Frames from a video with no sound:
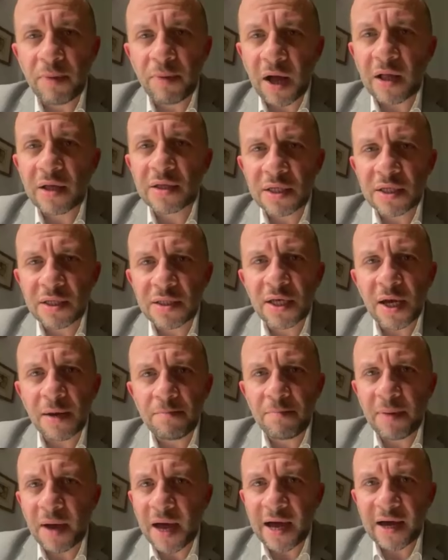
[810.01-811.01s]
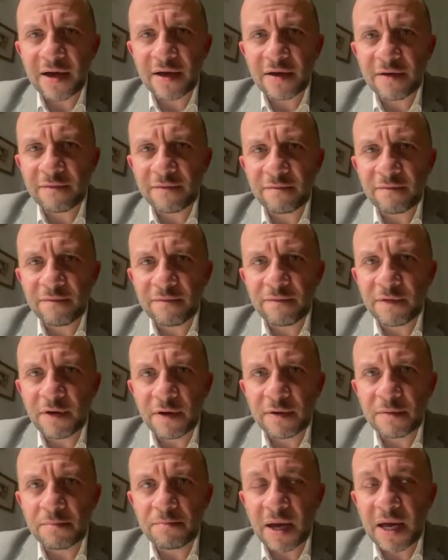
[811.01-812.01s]
politics are back
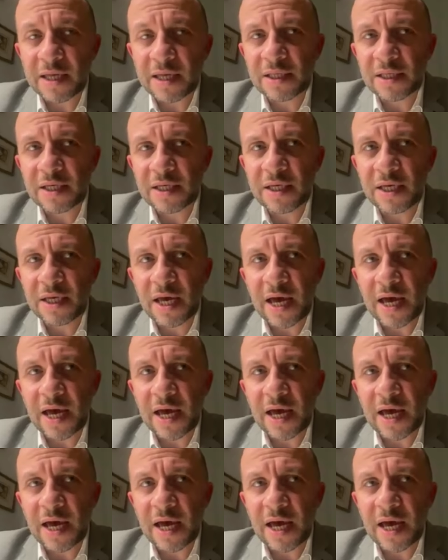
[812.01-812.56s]
very badly,